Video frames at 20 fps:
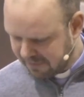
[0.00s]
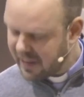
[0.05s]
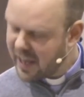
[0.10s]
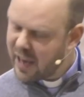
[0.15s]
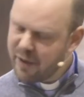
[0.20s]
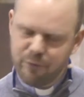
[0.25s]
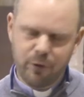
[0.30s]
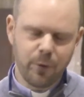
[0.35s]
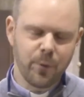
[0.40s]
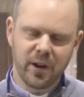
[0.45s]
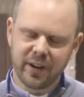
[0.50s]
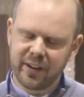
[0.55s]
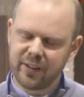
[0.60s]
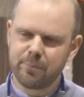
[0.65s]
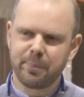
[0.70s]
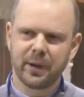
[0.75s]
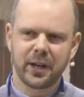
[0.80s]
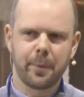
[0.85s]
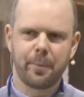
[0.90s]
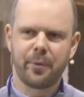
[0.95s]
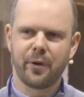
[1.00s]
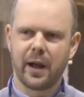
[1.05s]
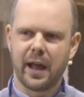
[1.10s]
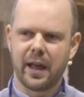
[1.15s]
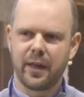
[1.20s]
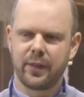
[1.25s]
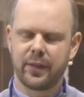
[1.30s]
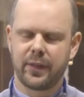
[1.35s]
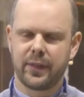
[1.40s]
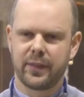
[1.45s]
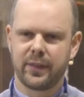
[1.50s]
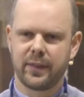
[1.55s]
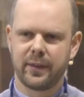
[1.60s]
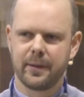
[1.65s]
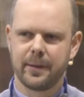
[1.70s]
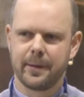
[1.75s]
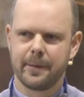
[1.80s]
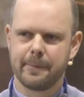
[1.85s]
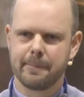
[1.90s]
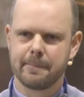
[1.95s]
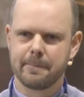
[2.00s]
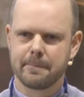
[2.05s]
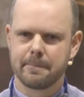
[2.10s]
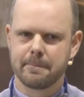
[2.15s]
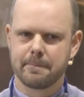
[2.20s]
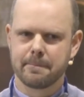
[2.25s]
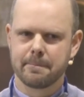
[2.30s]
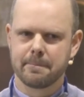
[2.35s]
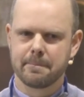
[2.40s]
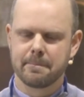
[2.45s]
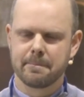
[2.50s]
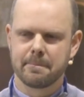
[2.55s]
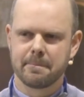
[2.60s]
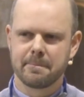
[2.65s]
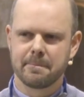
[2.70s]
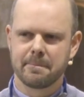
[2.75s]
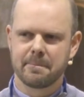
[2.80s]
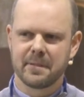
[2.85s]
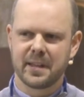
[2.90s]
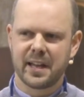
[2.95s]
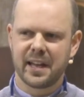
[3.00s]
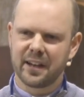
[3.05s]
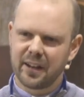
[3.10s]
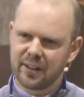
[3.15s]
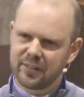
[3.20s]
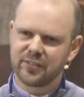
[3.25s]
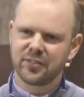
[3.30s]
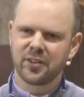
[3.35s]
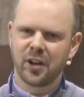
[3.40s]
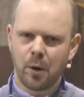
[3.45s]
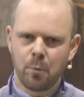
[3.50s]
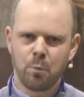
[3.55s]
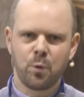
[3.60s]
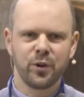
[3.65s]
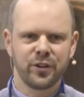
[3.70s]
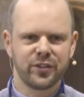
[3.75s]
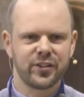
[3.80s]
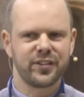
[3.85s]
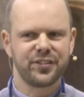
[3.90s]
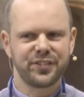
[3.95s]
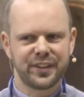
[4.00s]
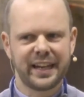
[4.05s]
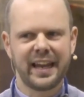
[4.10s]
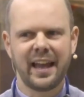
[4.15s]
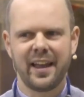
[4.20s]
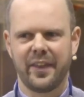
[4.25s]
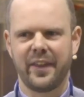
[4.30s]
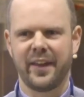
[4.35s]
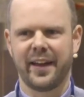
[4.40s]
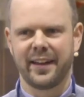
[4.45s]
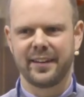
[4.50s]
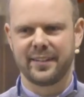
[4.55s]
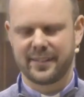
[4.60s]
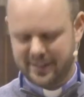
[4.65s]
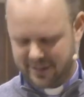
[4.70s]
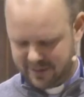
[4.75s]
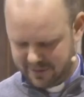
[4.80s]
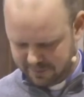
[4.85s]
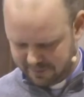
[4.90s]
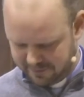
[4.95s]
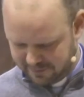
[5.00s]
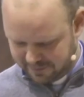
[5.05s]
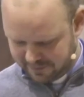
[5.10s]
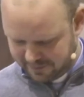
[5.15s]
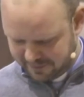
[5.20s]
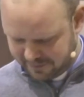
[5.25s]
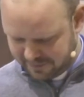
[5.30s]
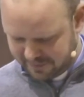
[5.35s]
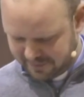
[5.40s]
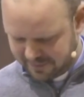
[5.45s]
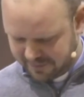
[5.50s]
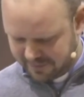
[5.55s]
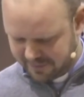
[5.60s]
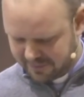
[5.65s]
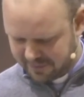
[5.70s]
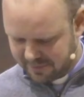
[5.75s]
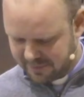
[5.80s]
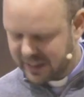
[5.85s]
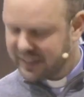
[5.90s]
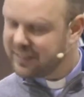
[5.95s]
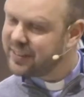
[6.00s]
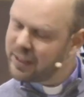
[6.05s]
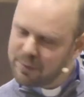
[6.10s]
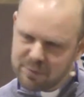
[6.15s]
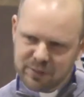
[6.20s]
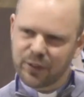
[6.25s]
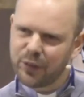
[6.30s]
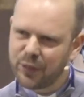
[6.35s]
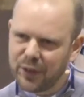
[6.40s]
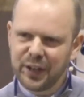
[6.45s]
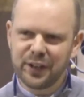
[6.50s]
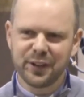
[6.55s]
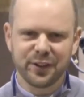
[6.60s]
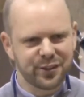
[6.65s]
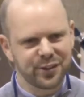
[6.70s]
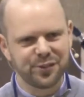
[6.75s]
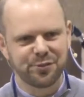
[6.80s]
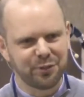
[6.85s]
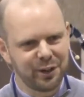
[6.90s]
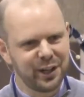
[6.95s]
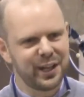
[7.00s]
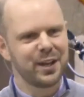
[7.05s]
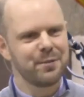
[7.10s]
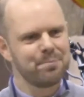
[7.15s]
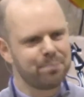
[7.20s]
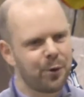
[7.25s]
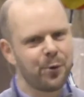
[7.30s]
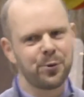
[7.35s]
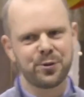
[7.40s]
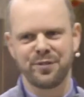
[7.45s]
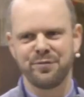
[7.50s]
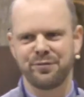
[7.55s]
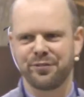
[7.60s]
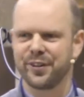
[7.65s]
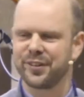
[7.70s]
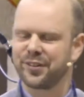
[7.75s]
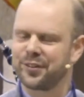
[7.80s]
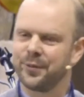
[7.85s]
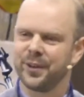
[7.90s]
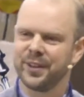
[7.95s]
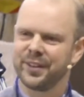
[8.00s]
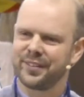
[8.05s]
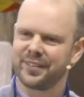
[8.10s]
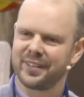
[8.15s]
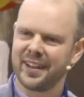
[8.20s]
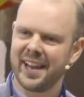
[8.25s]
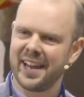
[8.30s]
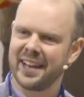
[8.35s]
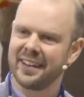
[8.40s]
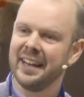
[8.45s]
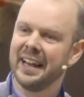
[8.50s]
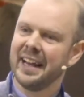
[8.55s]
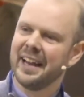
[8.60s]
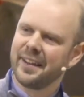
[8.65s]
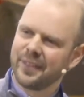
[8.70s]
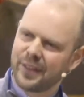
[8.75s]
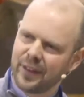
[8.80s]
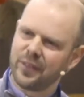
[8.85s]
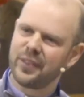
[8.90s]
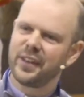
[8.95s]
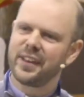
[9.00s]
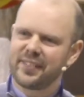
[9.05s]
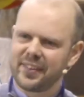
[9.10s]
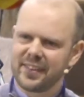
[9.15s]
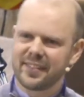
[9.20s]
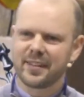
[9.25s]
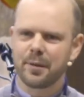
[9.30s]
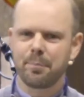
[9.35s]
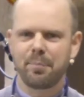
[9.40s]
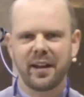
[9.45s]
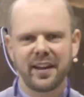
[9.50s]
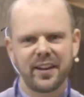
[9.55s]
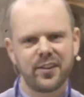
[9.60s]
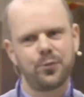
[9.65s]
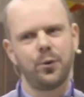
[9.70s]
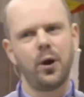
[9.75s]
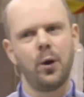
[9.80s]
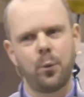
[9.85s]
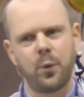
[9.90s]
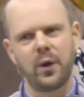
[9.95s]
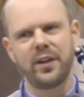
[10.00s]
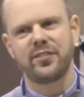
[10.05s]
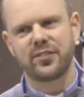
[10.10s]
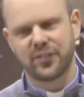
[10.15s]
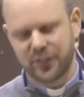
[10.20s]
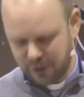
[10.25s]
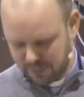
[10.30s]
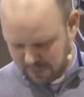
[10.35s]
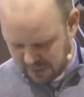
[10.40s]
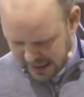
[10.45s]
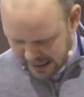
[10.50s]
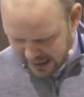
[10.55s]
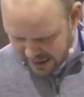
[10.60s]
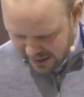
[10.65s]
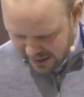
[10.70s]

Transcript: Everyone is but a breath. And our psalm wants us to get that. It seems to think this is really important for us to understand that this is the place where wisdom